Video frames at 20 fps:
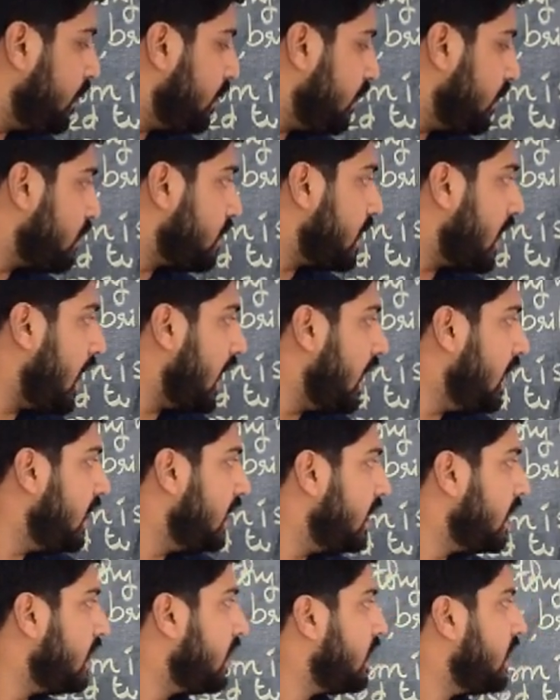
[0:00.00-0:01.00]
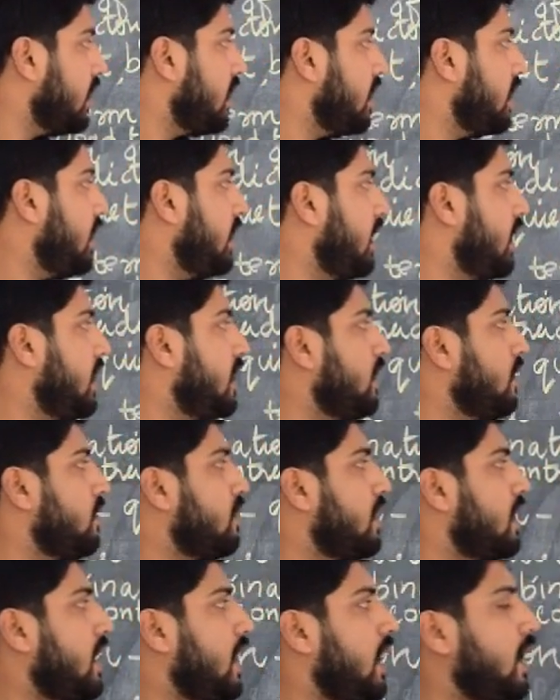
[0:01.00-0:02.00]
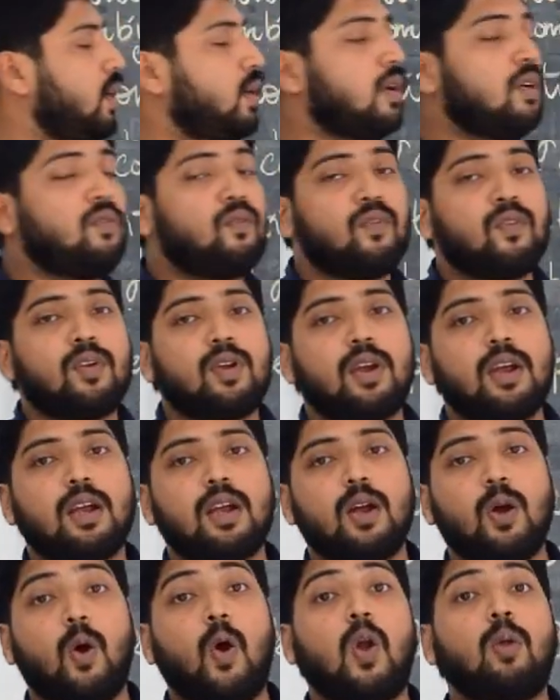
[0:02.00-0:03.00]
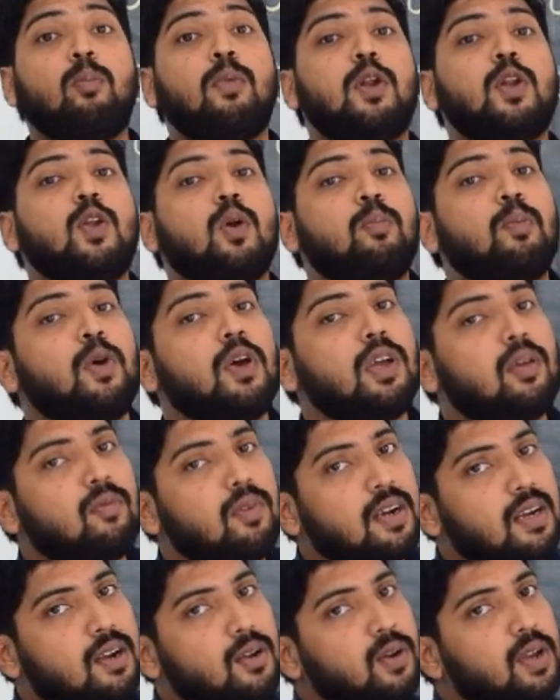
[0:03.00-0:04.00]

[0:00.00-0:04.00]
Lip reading: snarling. It is a kind of onomatopoeic word.